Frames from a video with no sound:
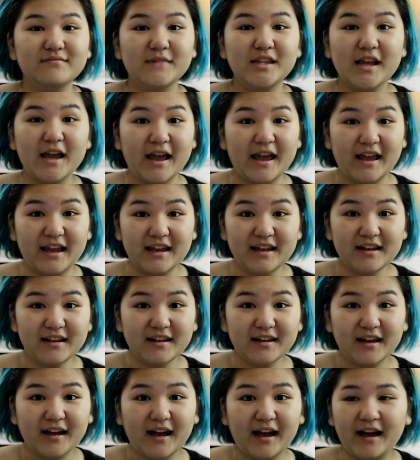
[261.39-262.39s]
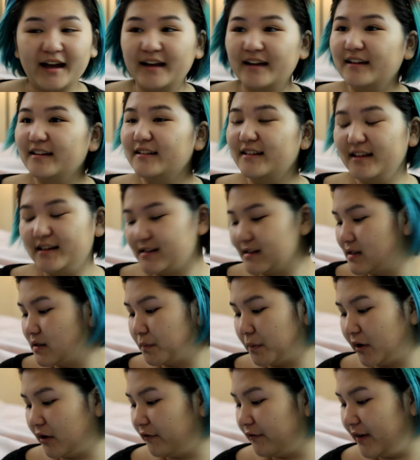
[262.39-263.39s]
yay, this is
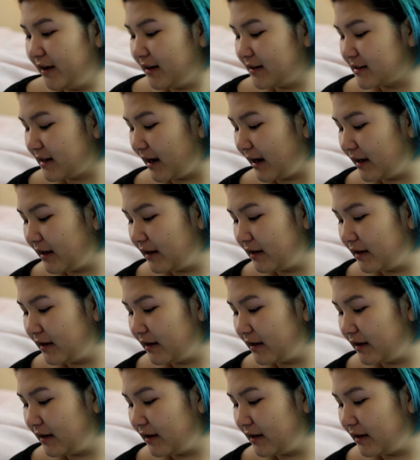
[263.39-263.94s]
perfect.